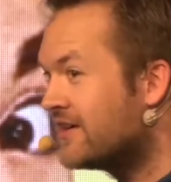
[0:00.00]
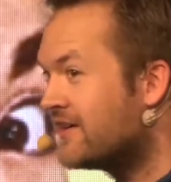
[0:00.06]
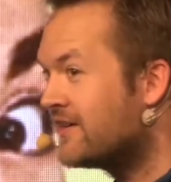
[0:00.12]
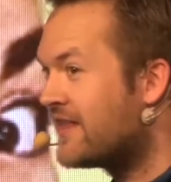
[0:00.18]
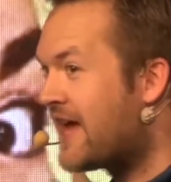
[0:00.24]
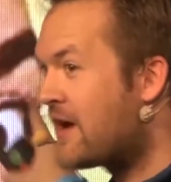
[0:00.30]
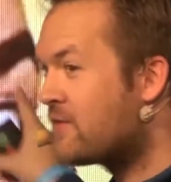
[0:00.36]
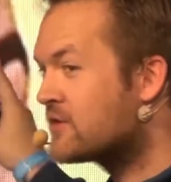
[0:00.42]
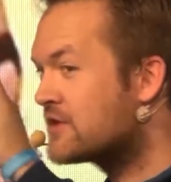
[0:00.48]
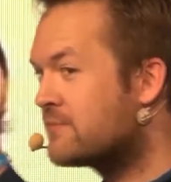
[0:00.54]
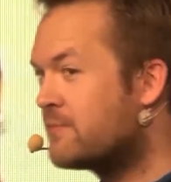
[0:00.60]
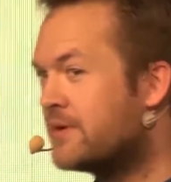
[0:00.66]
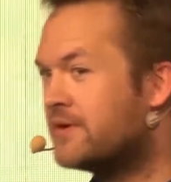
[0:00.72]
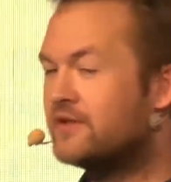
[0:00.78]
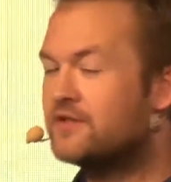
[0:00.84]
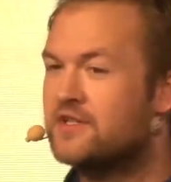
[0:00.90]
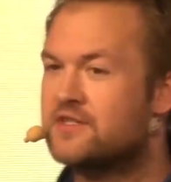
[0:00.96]
That was
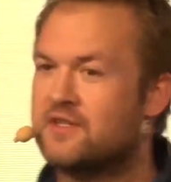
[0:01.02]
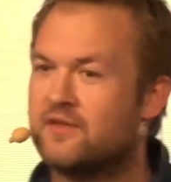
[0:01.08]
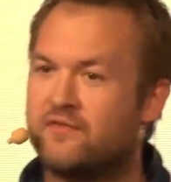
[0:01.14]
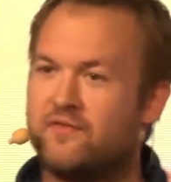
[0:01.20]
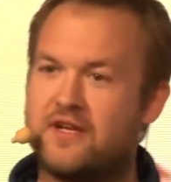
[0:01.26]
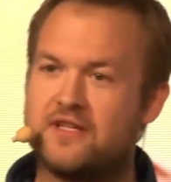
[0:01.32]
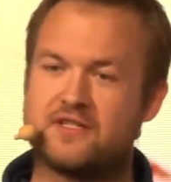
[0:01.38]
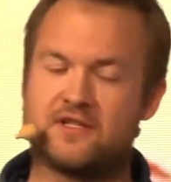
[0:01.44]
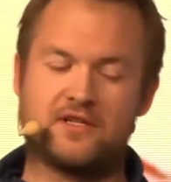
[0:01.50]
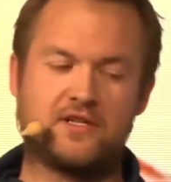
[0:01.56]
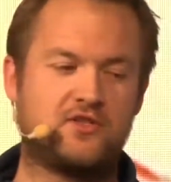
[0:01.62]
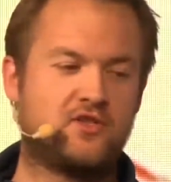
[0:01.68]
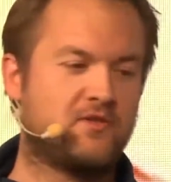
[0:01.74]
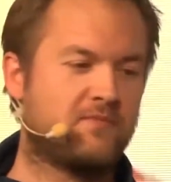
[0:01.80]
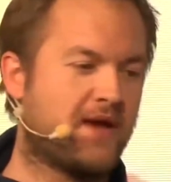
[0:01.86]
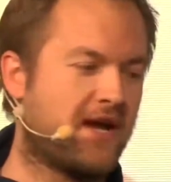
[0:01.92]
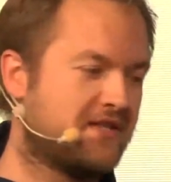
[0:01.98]
billed as a feature. Could
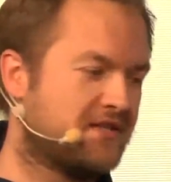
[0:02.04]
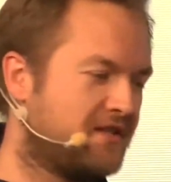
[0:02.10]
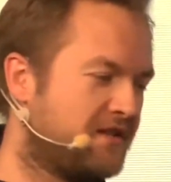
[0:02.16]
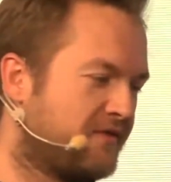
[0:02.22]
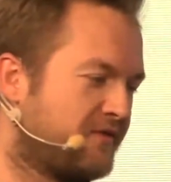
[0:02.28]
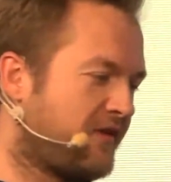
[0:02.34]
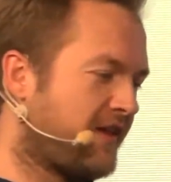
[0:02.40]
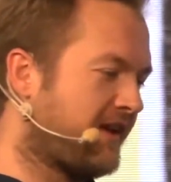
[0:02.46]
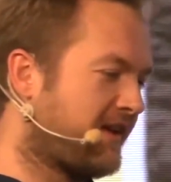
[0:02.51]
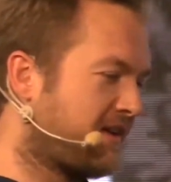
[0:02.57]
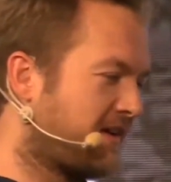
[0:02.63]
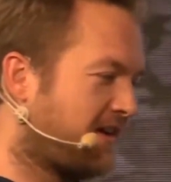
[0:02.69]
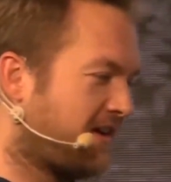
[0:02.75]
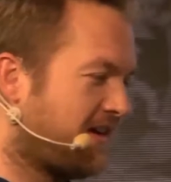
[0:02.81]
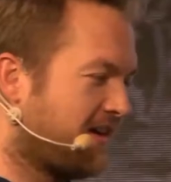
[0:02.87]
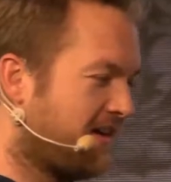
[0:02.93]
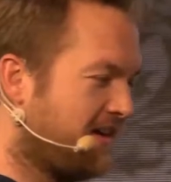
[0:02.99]
you imagine if like
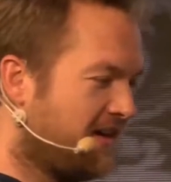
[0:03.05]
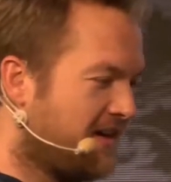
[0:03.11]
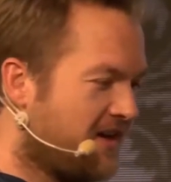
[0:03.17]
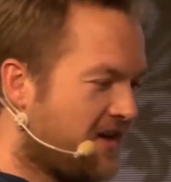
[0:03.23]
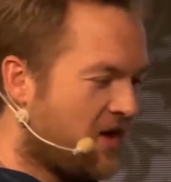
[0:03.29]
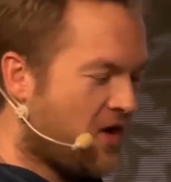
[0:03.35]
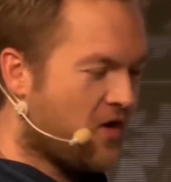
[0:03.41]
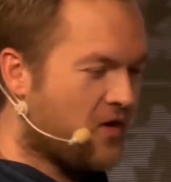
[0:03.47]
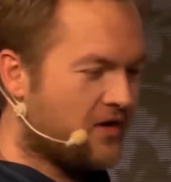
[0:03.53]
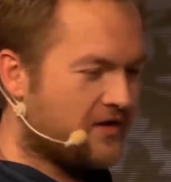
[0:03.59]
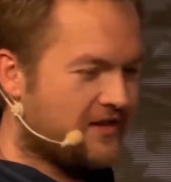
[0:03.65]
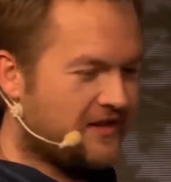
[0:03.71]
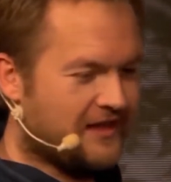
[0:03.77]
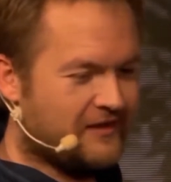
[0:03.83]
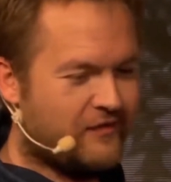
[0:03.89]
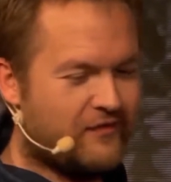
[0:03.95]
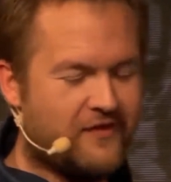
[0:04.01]

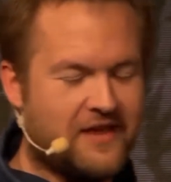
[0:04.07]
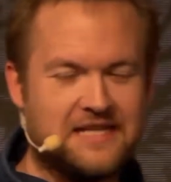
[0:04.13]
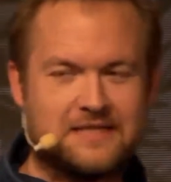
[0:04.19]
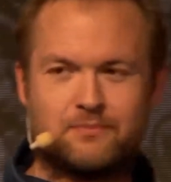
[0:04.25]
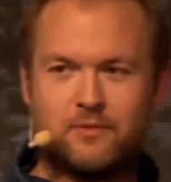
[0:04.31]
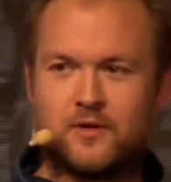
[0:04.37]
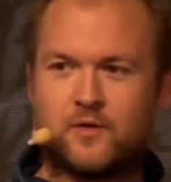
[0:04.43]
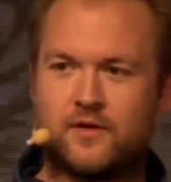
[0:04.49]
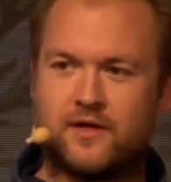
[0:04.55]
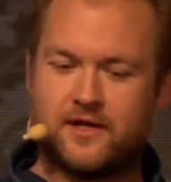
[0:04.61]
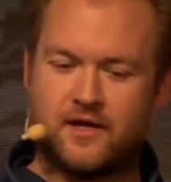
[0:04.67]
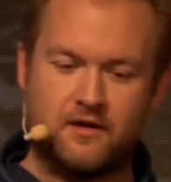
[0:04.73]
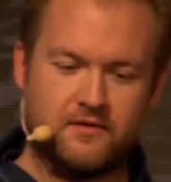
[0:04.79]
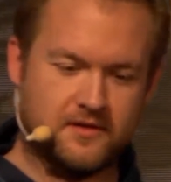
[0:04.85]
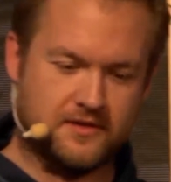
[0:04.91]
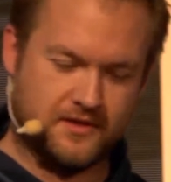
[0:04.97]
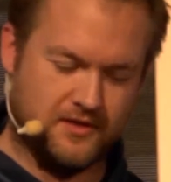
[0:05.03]
Facebook were like,
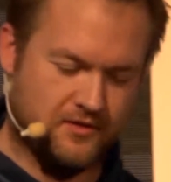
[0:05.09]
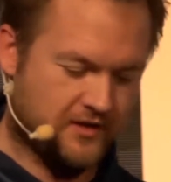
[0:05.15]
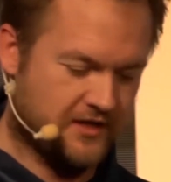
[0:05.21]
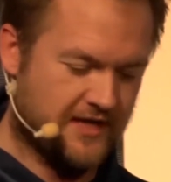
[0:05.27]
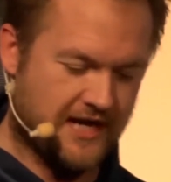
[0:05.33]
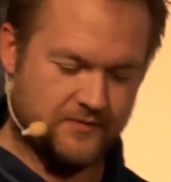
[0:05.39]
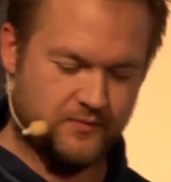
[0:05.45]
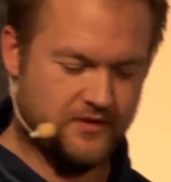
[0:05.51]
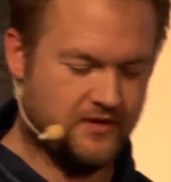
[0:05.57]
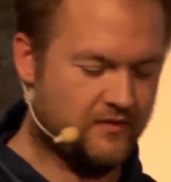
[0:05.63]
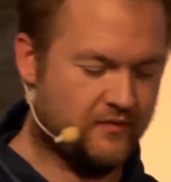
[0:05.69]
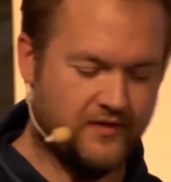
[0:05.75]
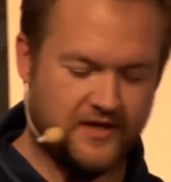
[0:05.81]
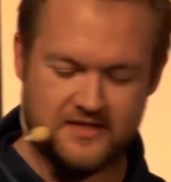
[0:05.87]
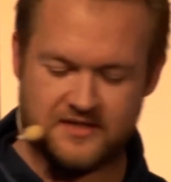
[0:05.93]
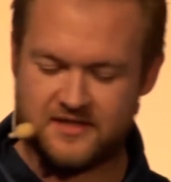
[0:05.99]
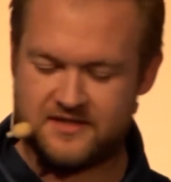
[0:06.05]
oh, you connect with your
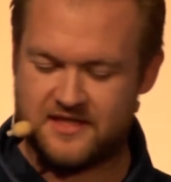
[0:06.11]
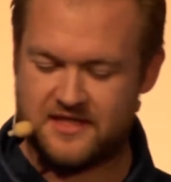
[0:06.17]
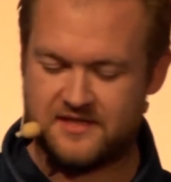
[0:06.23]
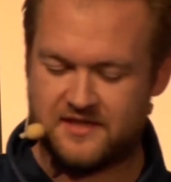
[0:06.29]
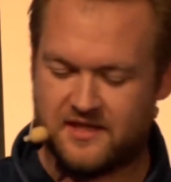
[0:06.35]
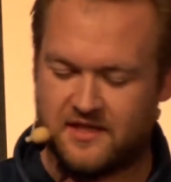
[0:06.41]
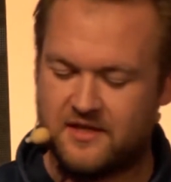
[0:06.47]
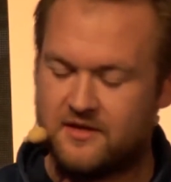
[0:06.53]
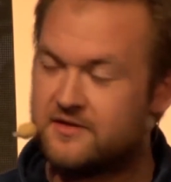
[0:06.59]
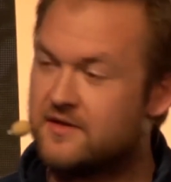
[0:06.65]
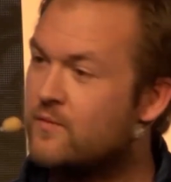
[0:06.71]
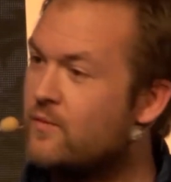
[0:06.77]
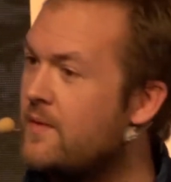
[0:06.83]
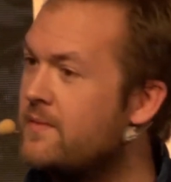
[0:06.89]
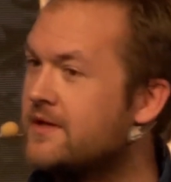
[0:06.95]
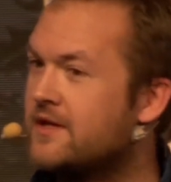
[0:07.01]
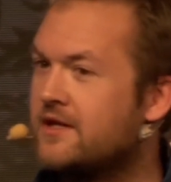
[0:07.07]
friends, it's easy to use, and
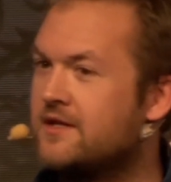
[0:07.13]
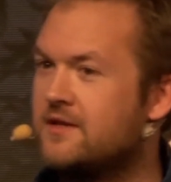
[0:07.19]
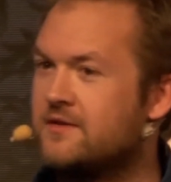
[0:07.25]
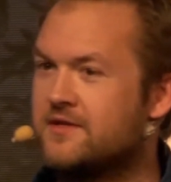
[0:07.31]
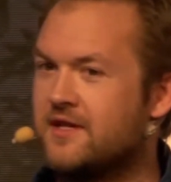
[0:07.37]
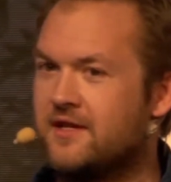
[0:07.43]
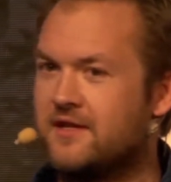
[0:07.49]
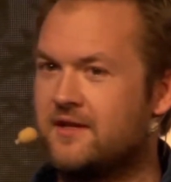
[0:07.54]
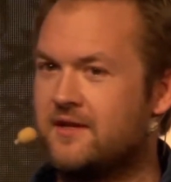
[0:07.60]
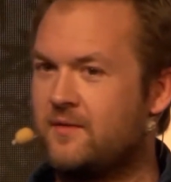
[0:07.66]
women can use it?